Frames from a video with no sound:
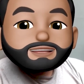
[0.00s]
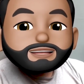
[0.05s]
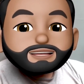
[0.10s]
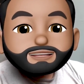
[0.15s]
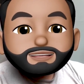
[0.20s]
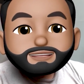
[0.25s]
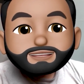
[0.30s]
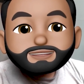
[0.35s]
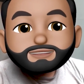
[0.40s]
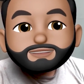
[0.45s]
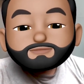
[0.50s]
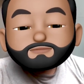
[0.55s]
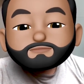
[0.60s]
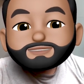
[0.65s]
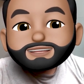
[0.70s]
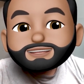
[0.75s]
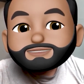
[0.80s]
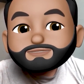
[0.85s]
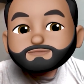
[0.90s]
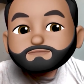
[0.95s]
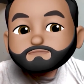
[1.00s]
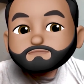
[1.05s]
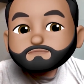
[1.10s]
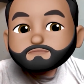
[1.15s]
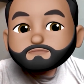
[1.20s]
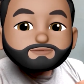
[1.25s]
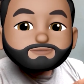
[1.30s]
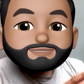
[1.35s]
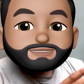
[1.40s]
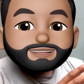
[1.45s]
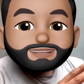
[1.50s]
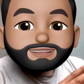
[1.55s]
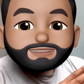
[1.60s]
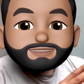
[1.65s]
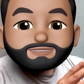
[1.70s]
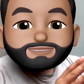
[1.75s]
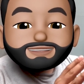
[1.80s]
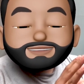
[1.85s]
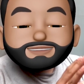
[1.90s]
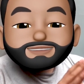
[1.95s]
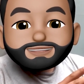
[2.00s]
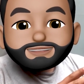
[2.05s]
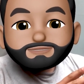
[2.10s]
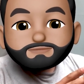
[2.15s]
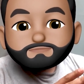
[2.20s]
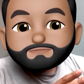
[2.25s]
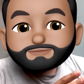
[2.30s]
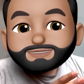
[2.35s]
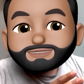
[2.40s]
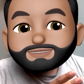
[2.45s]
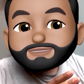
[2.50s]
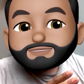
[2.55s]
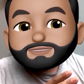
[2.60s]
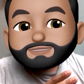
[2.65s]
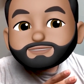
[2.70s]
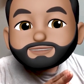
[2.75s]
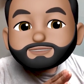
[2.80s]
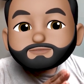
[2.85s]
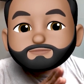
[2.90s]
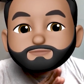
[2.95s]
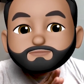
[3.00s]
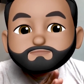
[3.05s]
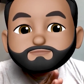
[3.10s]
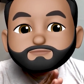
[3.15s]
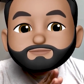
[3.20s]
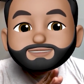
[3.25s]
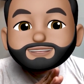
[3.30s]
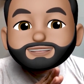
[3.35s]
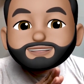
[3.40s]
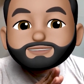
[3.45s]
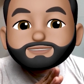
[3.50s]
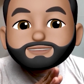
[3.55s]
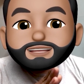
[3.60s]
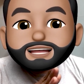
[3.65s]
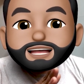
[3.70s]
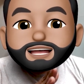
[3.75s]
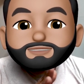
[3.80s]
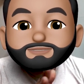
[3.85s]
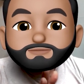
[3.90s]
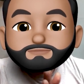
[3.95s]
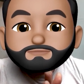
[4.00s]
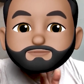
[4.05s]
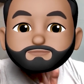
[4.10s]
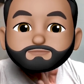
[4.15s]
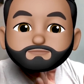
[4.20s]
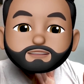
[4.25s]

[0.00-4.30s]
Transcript: I got through that. The settings they gave me, it was printing out of the